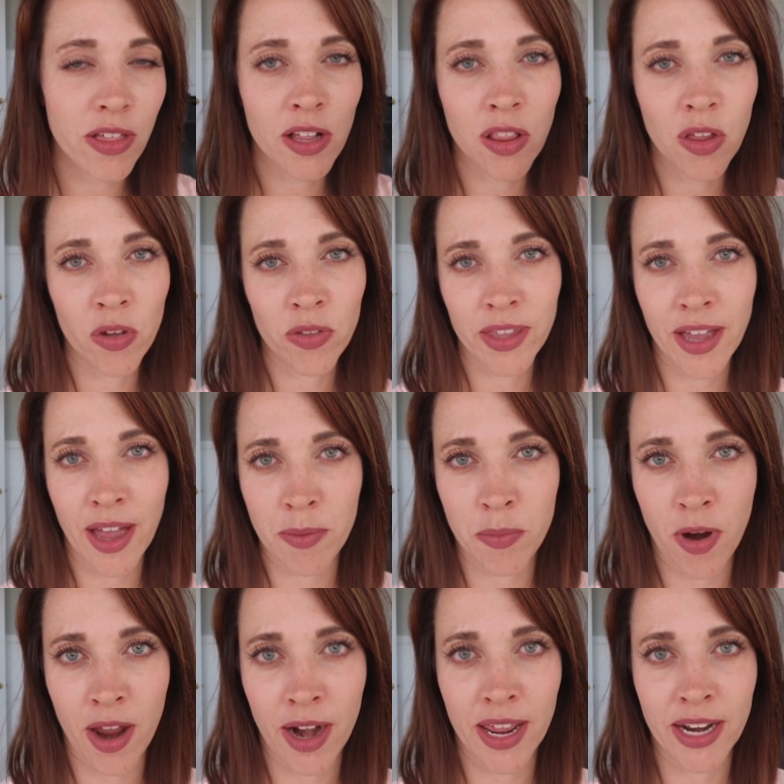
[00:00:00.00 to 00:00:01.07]
the clothing I
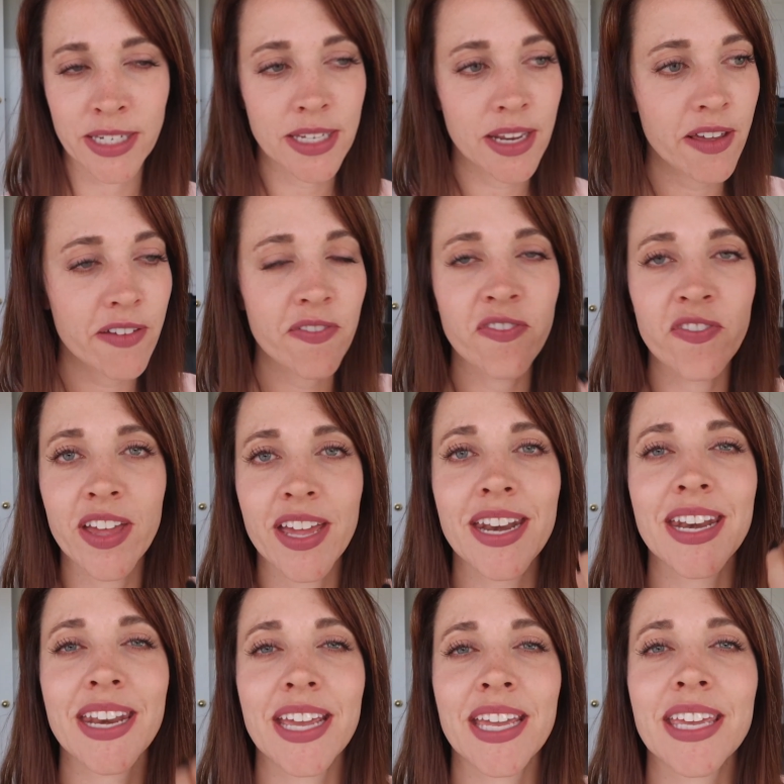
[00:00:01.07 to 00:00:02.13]
brought in, did it fit
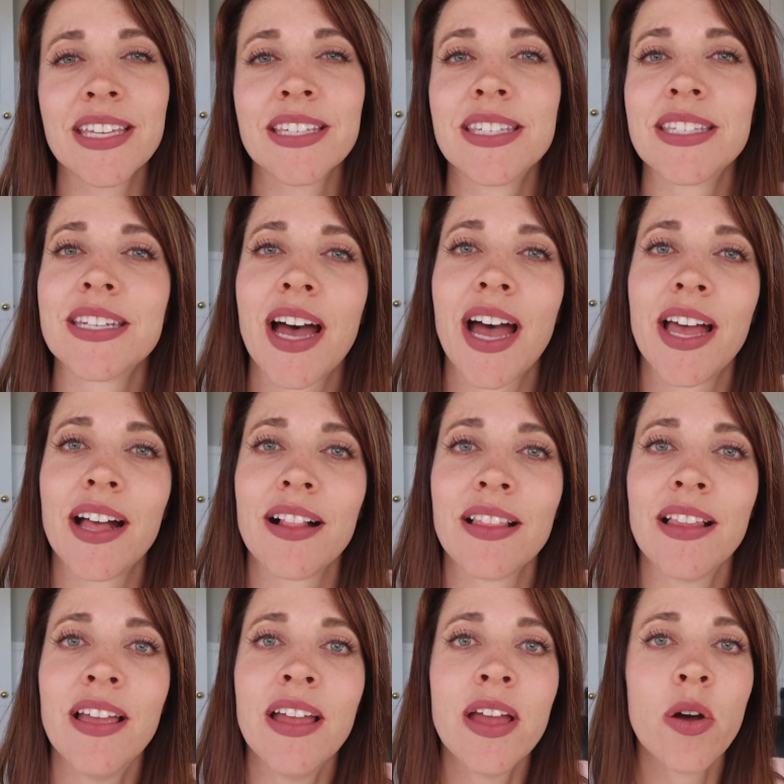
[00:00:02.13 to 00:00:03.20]
Nikki's style?
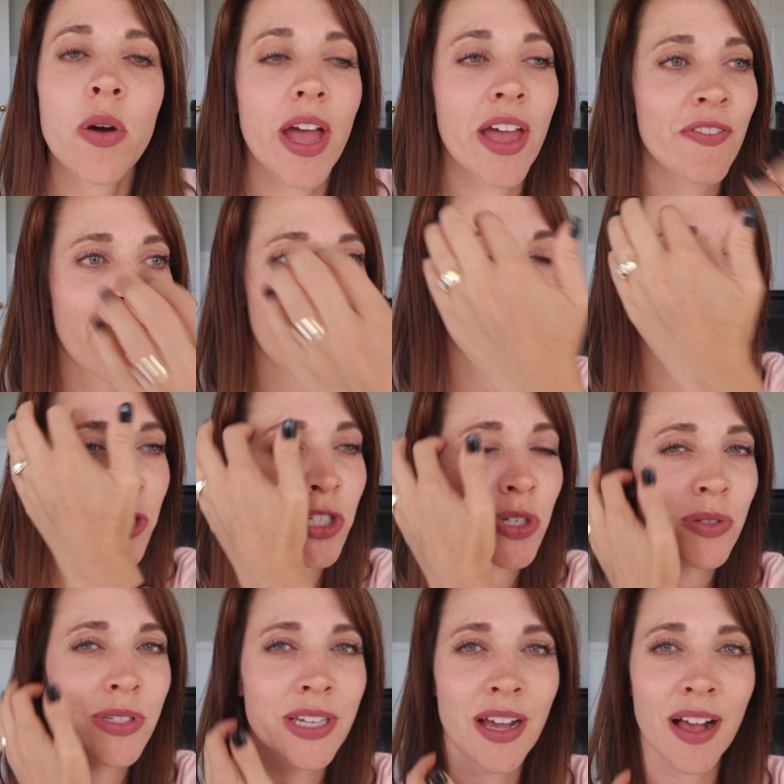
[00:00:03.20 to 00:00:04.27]
If I was
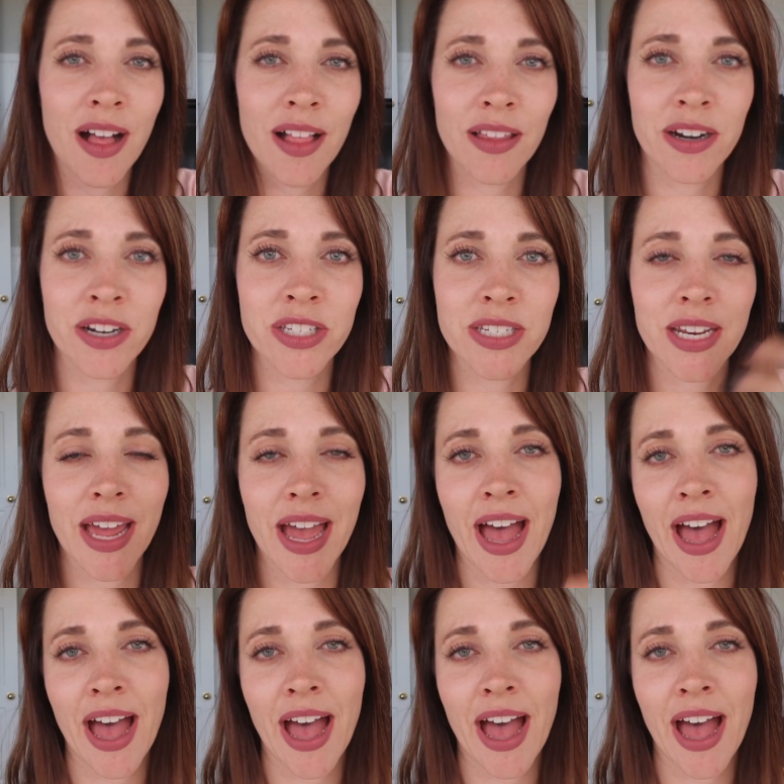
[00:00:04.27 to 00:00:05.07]
choosing colors, did it